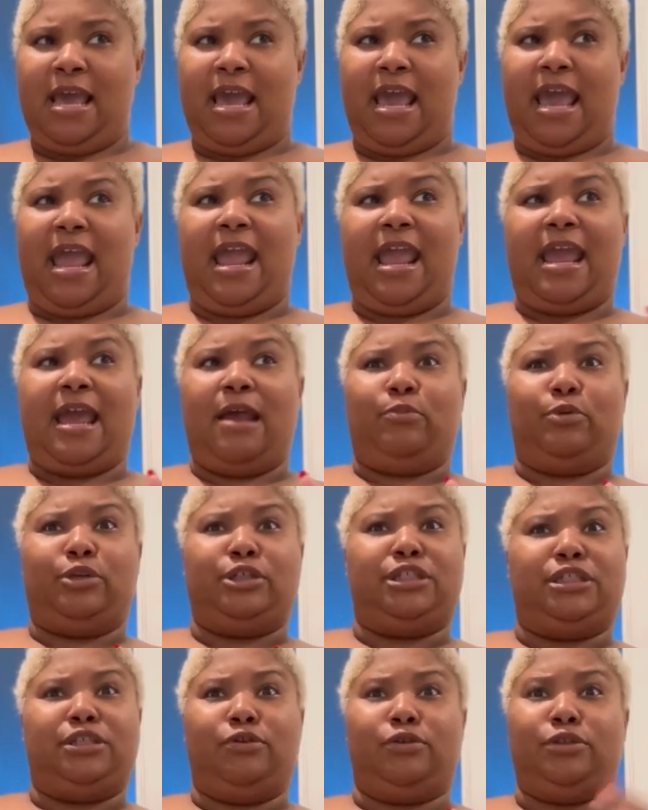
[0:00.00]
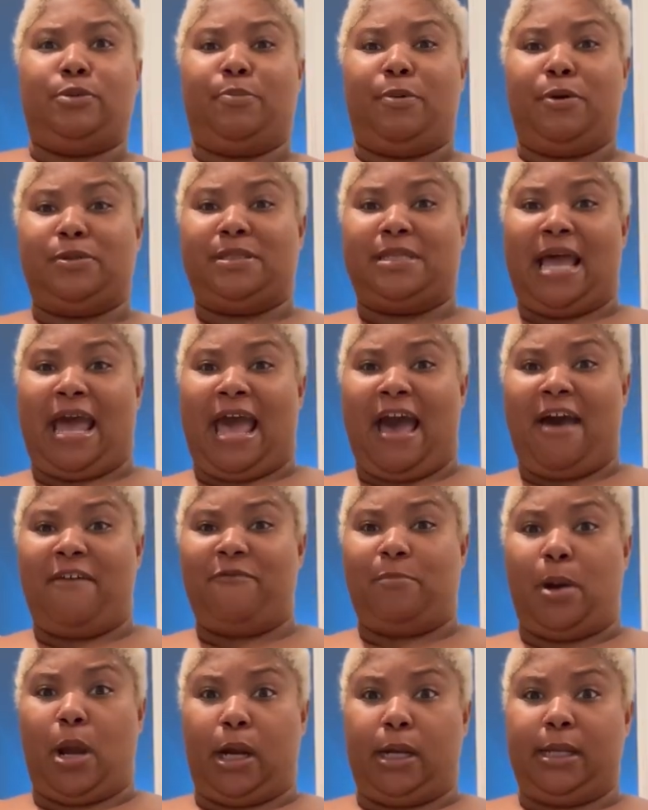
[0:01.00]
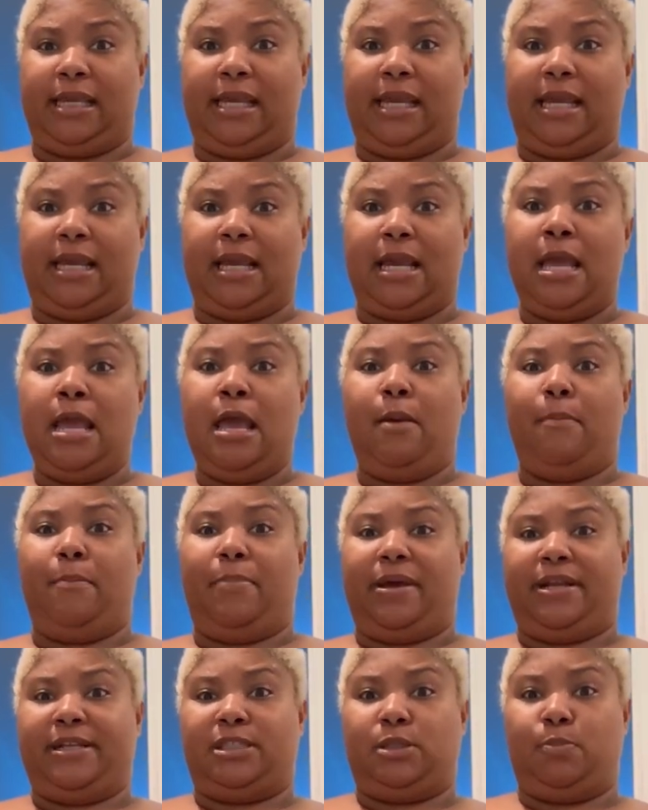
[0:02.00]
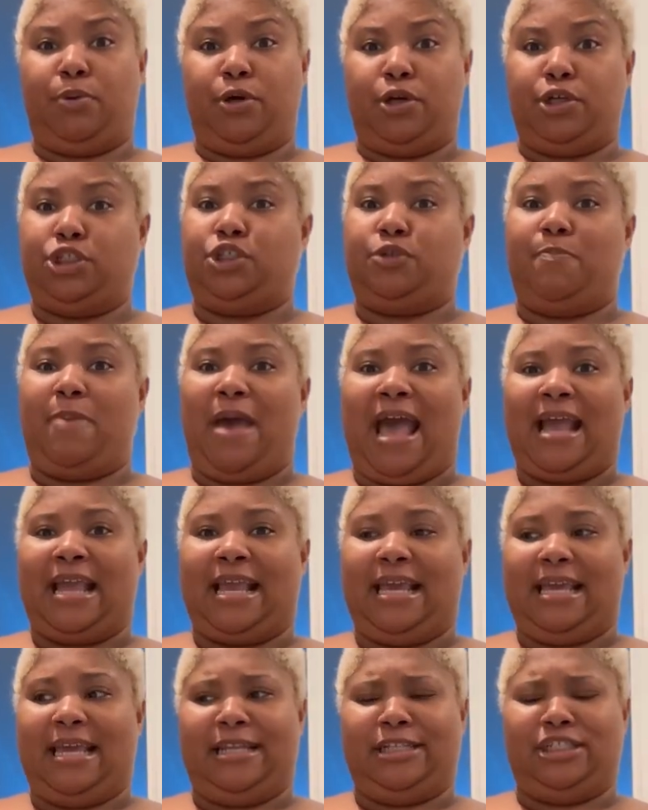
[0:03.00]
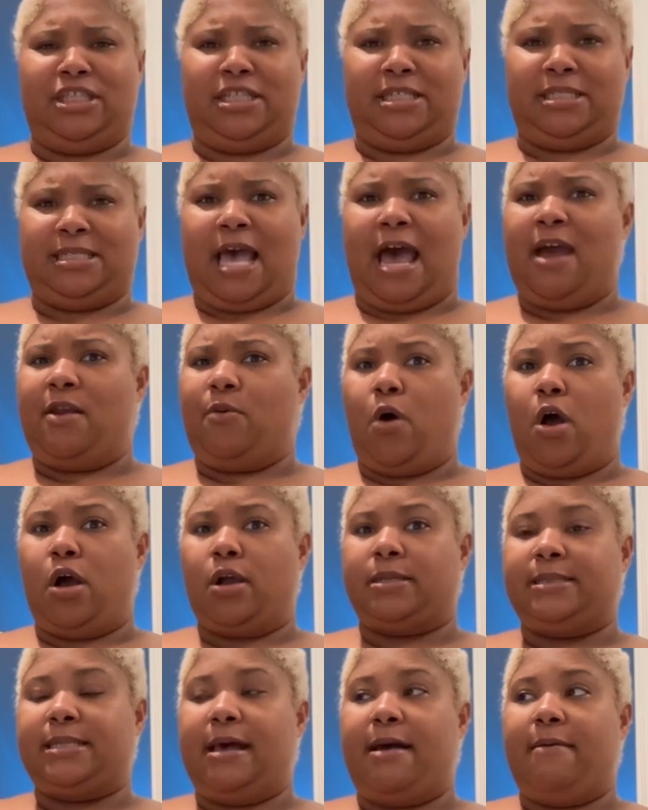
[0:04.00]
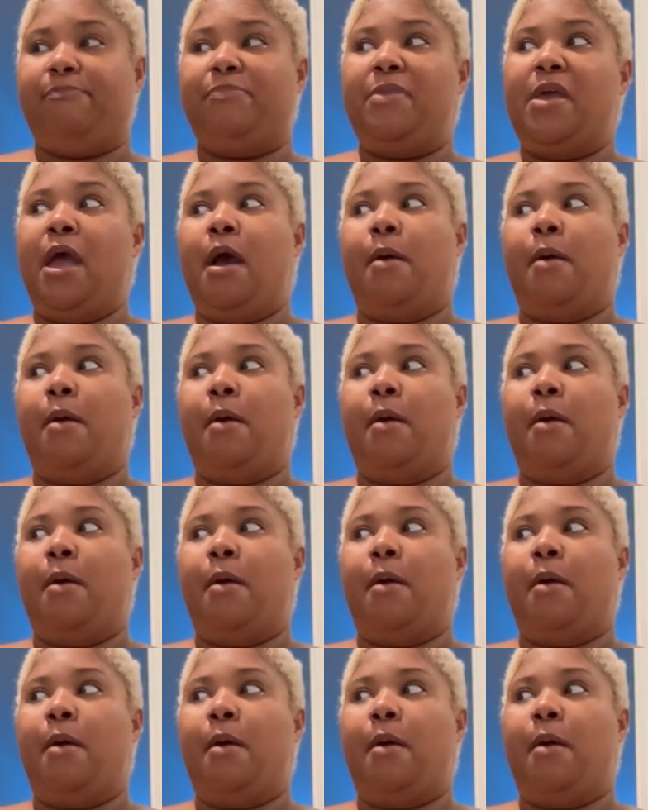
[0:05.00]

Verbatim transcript: And we're still supposed to have parking, but it's pushed back into the sidewalk some.